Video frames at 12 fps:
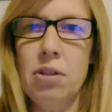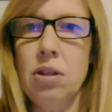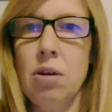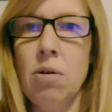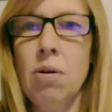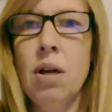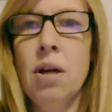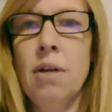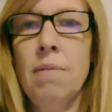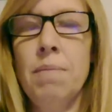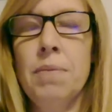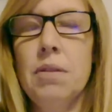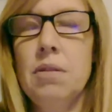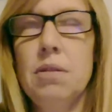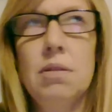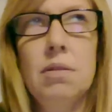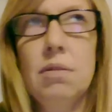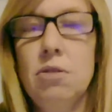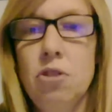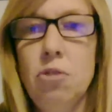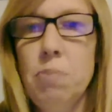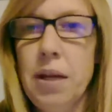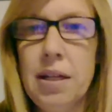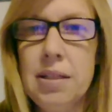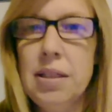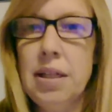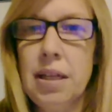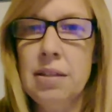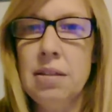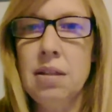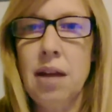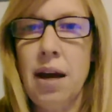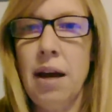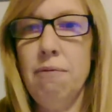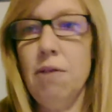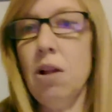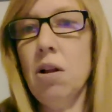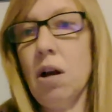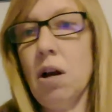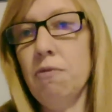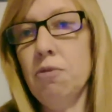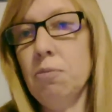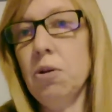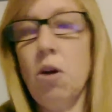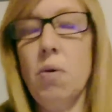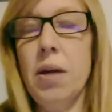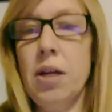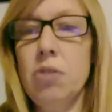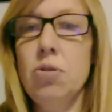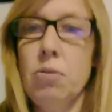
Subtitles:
So stupid as it is, I felt uncomfortable going into a